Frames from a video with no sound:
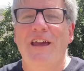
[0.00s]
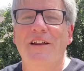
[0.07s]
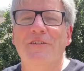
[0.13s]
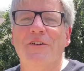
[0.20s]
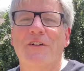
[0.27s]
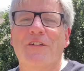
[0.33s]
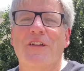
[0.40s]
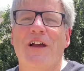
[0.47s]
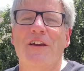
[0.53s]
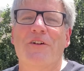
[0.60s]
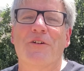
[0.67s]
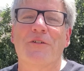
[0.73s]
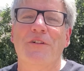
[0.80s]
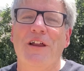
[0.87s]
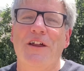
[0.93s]
It looks like
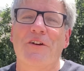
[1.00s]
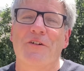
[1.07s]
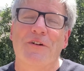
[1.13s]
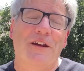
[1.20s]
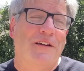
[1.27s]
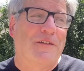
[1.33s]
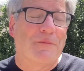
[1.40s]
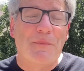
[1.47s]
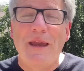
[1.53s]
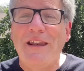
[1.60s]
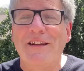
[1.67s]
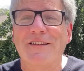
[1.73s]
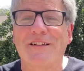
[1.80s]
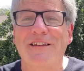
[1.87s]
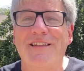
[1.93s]
her letter has made
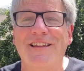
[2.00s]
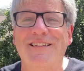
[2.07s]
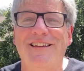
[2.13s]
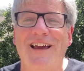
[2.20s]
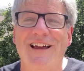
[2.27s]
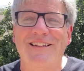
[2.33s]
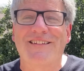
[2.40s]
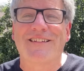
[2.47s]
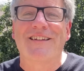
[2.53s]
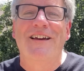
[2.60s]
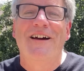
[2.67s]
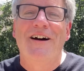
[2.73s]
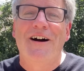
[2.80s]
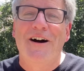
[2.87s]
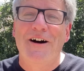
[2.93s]
it to the desk
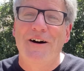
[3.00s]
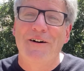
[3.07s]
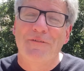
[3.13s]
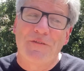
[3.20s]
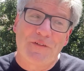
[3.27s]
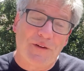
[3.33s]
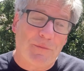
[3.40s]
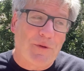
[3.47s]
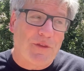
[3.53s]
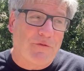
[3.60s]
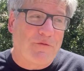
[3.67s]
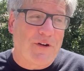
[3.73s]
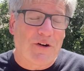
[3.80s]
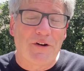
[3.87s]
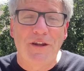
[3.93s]
of some of the
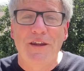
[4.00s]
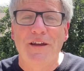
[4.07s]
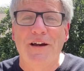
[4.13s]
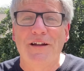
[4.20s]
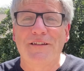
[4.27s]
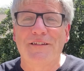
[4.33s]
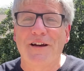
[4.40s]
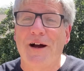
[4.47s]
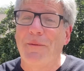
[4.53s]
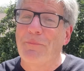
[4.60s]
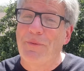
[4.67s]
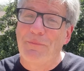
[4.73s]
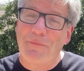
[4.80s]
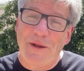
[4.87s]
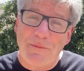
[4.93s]
very
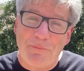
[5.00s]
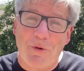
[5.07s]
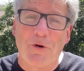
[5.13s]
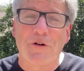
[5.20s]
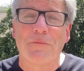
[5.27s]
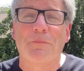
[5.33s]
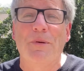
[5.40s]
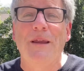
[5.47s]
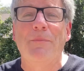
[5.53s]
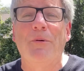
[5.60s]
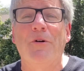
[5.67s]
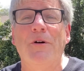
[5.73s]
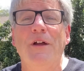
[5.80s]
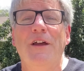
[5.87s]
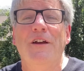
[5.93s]
top important
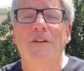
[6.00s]
people,